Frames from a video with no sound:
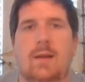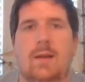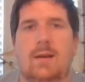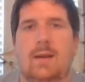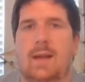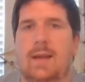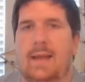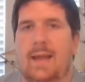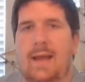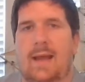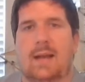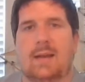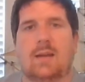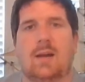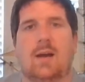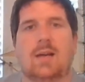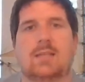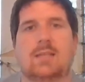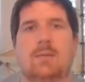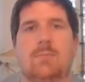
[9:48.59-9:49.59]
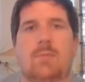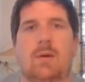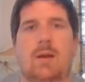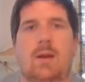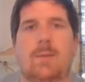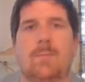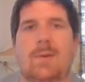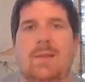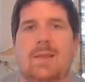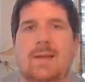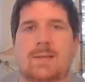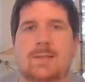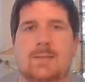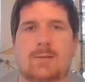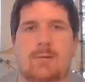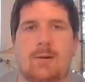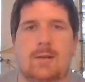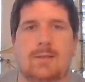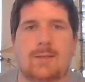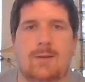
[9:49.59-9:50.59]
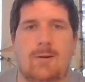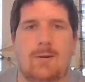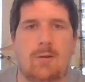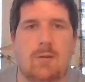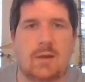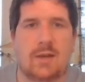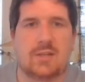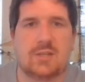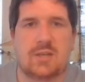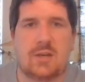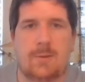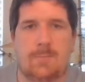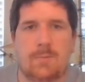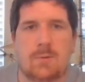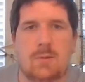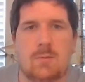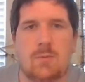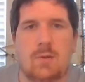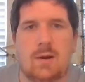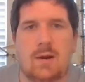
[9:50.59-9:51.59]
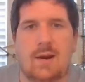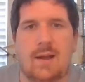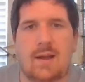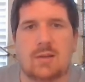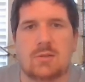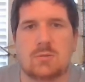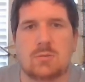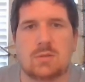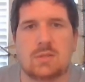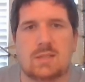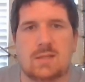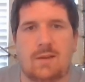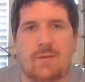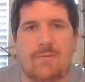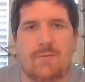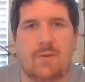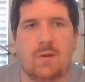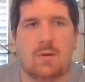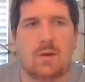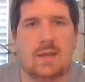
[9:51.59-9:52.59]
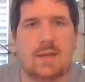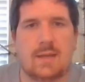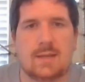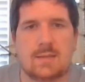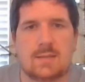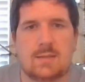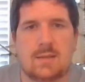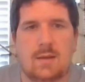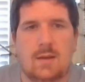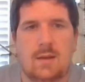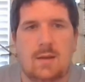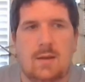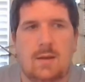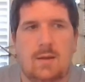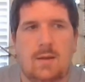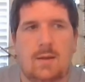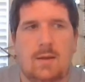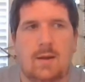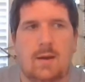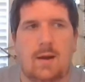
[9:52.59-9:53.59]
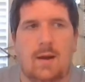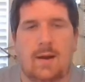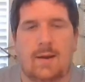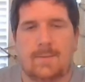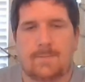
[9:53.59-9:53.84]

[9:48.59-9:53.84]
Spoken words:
Now, yeah, it costs some money, but that screen is a whole lot cheaper than what an actual cell phone is. All right,